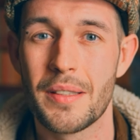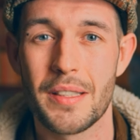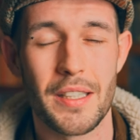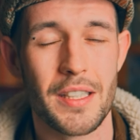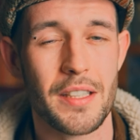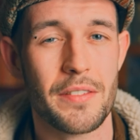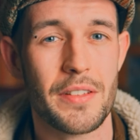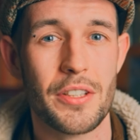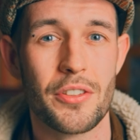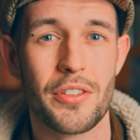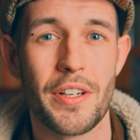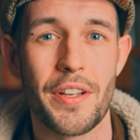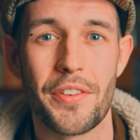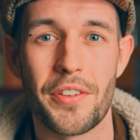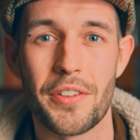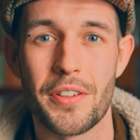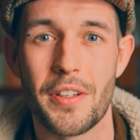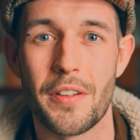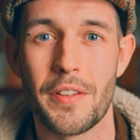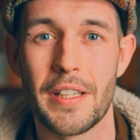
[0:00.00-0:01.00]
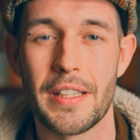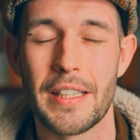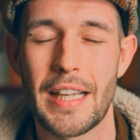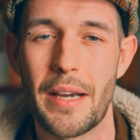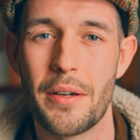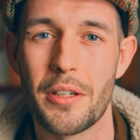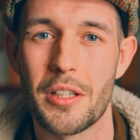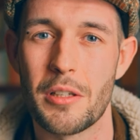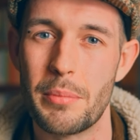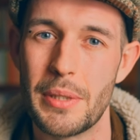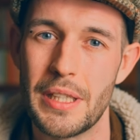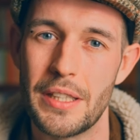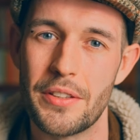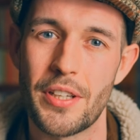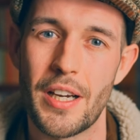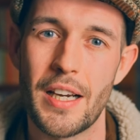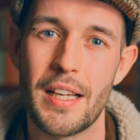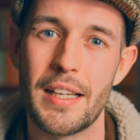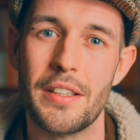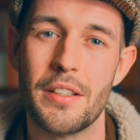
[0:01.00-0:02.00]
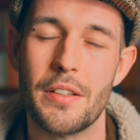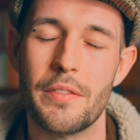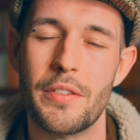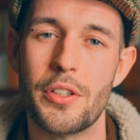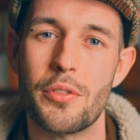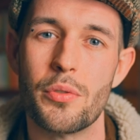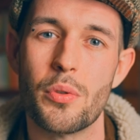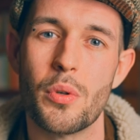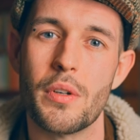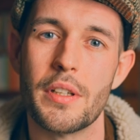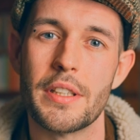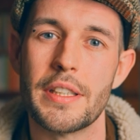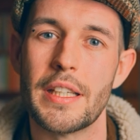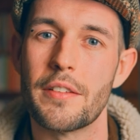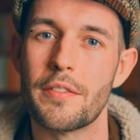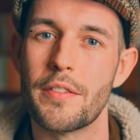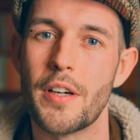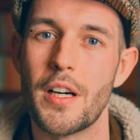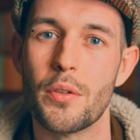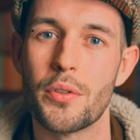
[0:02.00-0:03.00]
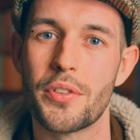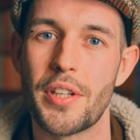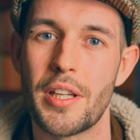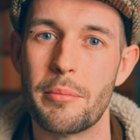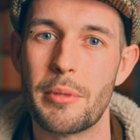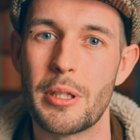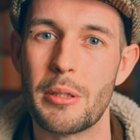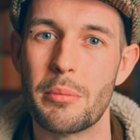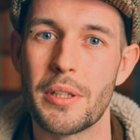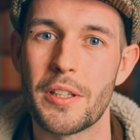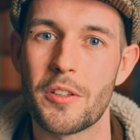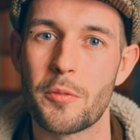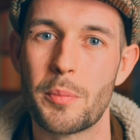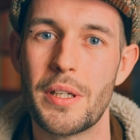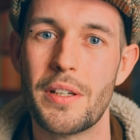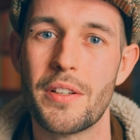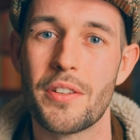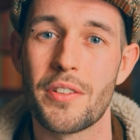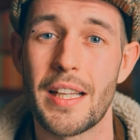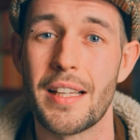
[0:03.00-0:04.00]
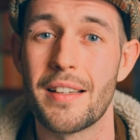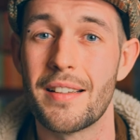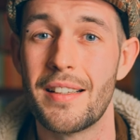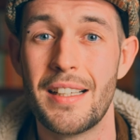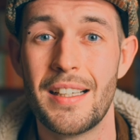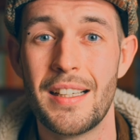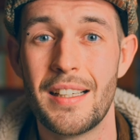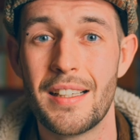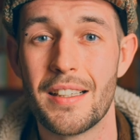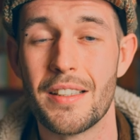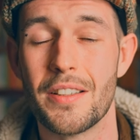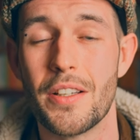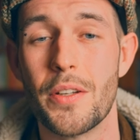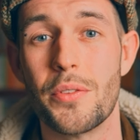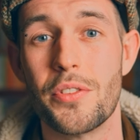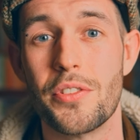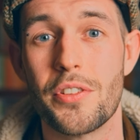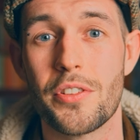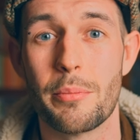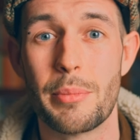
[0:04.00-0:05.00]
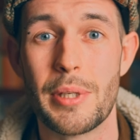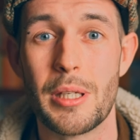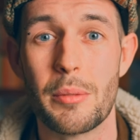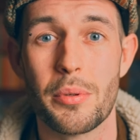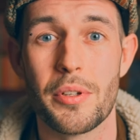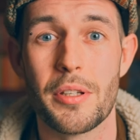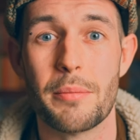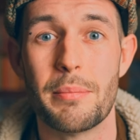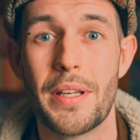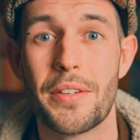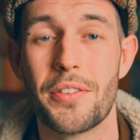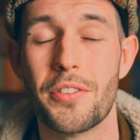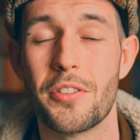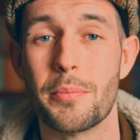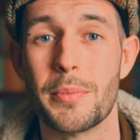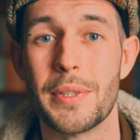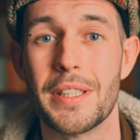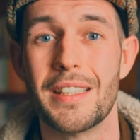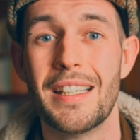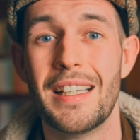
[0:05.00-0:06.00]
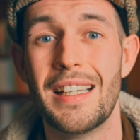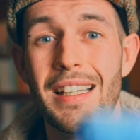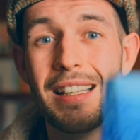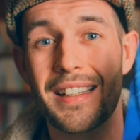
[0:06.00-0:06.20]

Kind of interesting to think how it could be entirely individual and yet five or 10 people experience that, and those are just people that message me.